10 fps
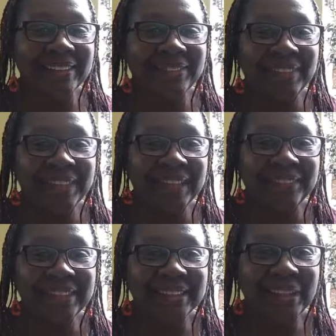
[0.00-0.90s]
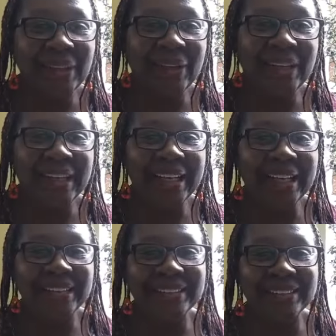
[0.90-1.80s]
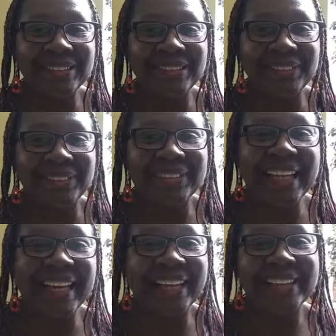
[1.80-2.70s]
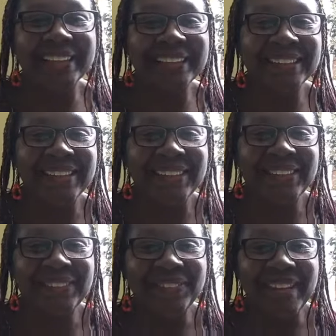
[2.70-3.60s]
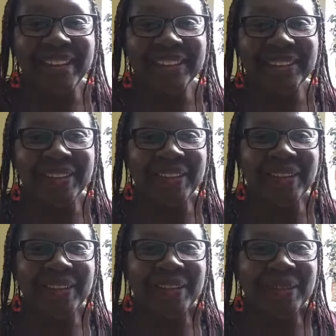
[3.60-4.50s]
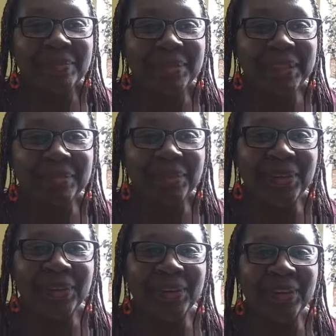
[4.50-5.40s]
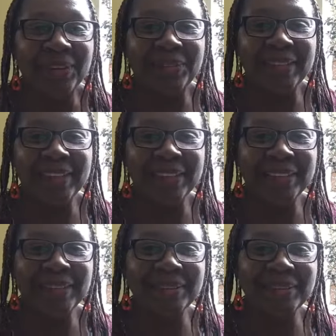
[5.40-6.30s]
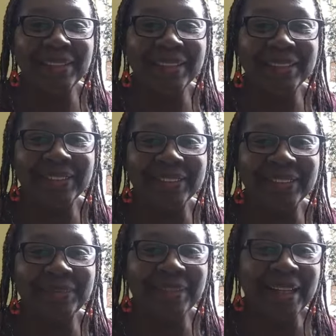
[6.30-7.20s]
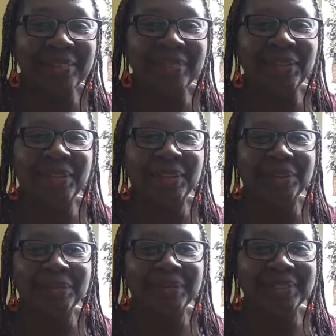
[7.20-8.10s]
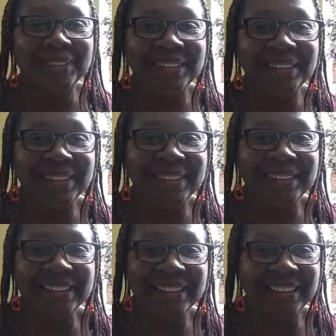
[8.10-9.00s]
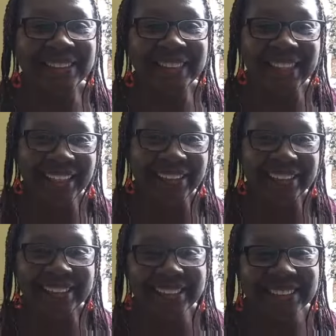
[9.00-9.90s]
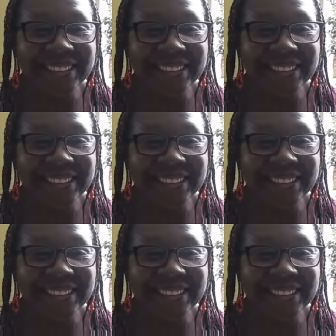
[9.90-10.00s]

My name is Lola Sorunke. Welcome, Brother Paul. Welcome, welcome to the platform. Good to see you here.